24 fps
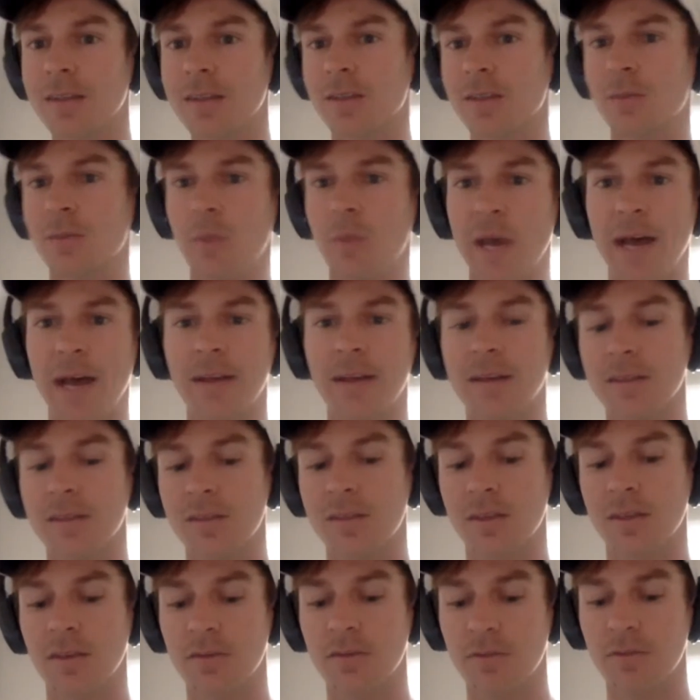this balance
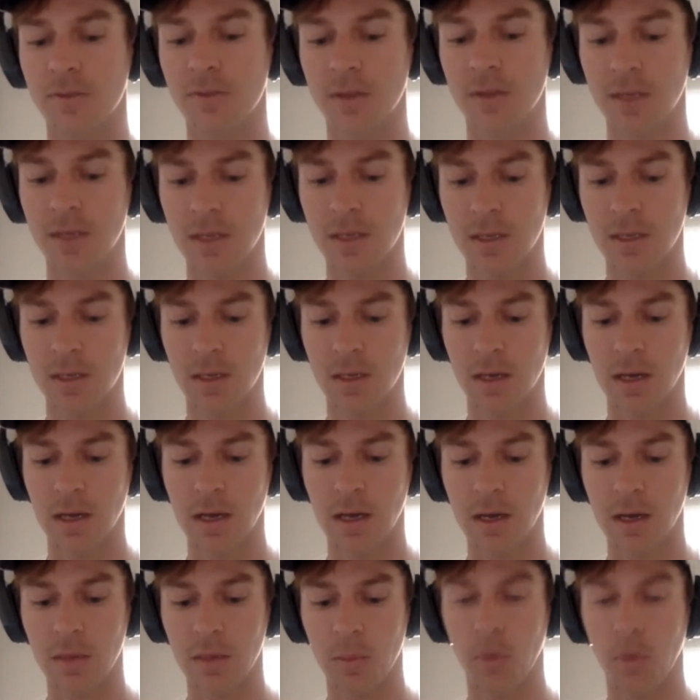of
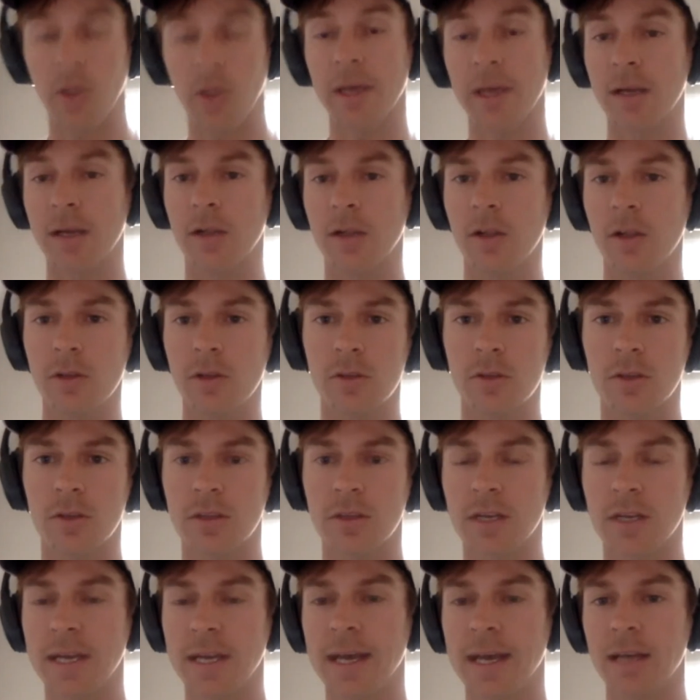uh, playing closer to
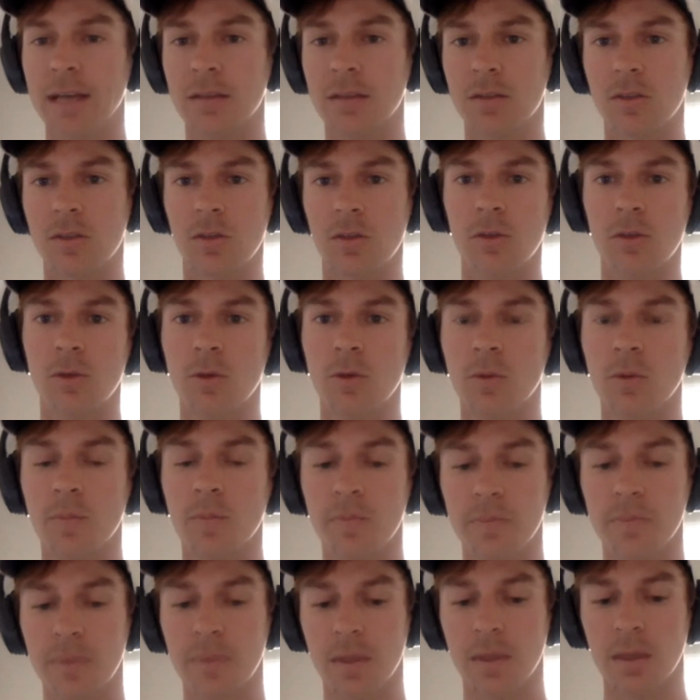the net to
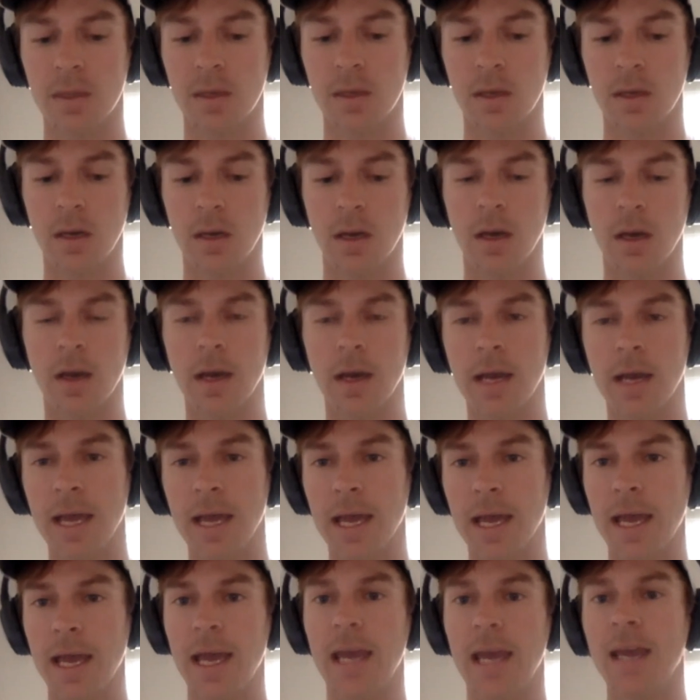uh,
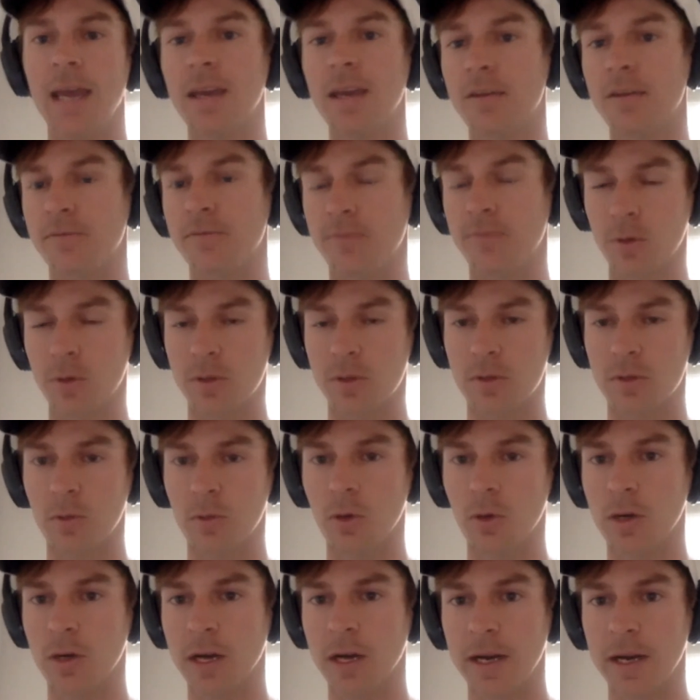a force
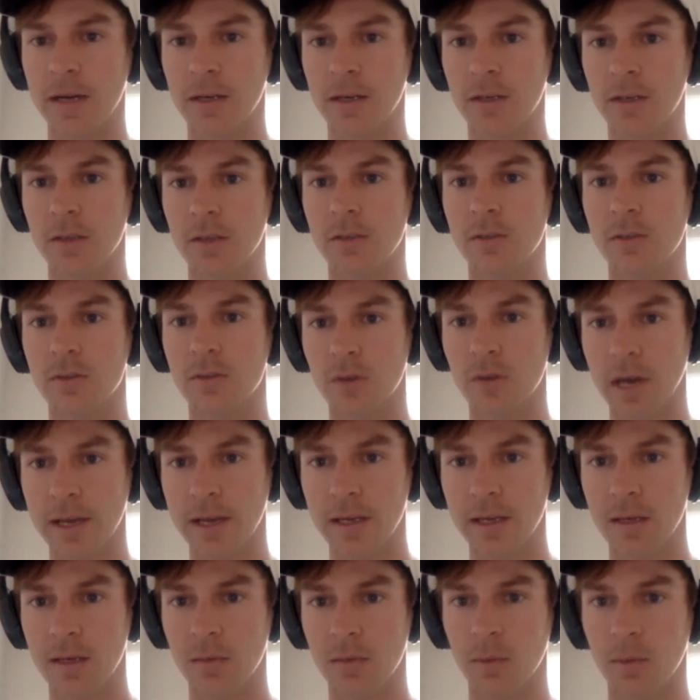more errors,
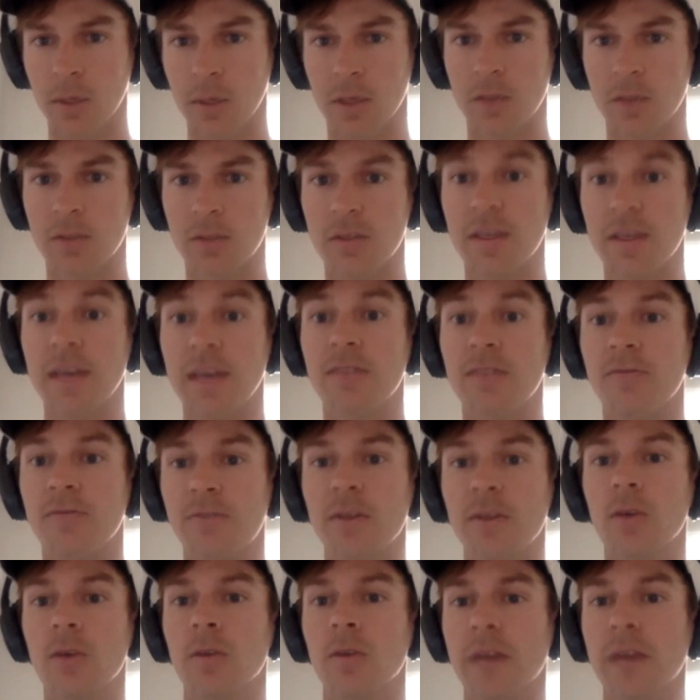right? Because they
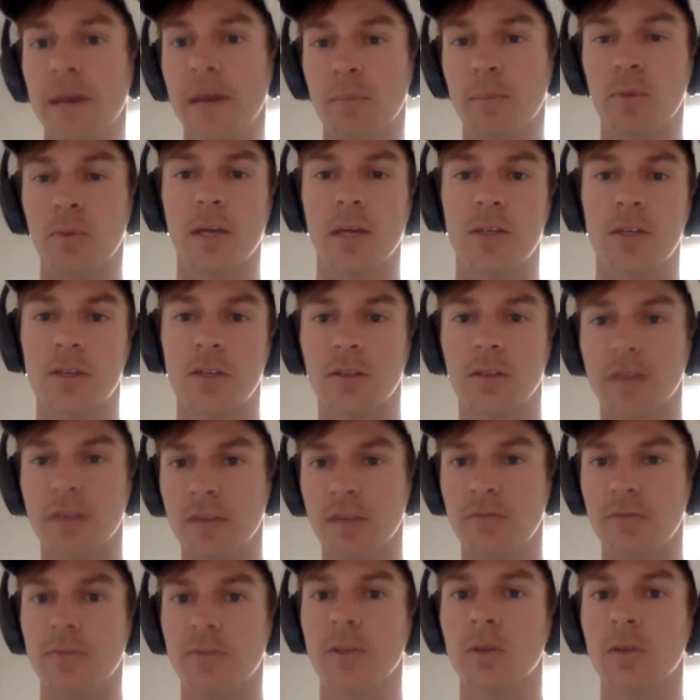feel that pressure, they
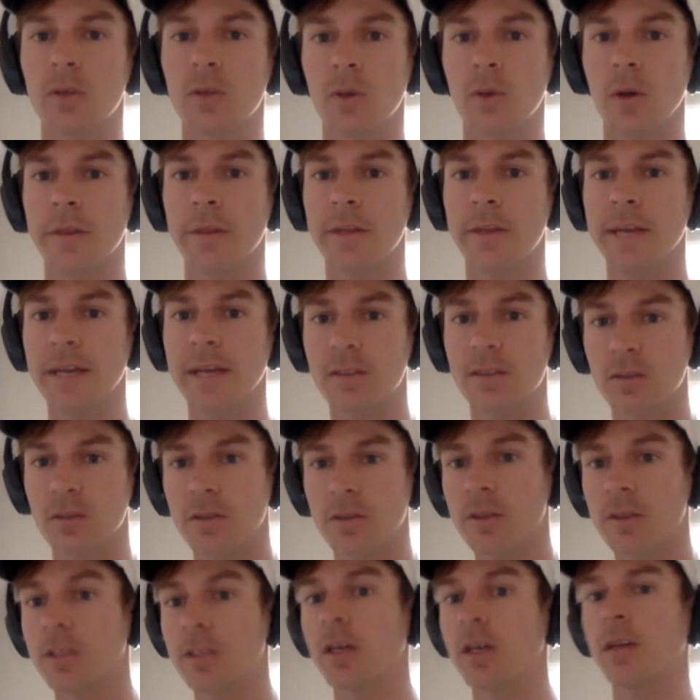feel you on the net, so
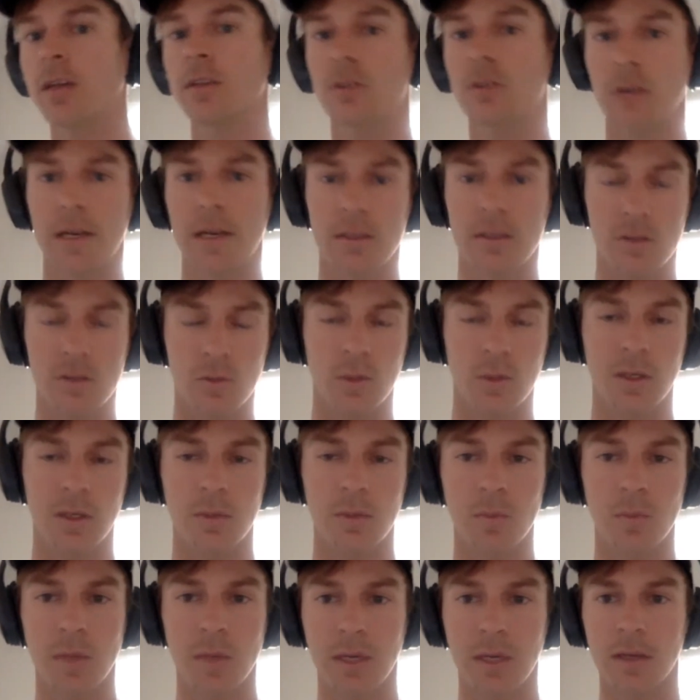they're gonna try to swing
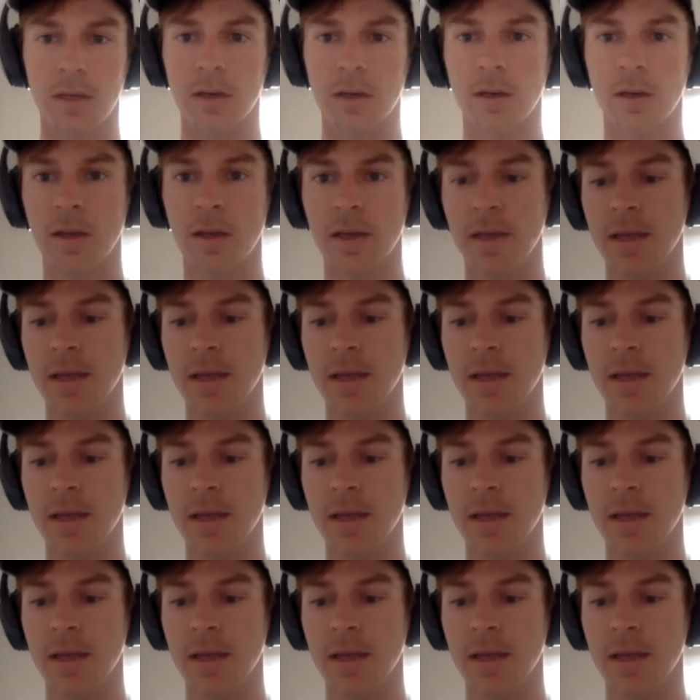bigger.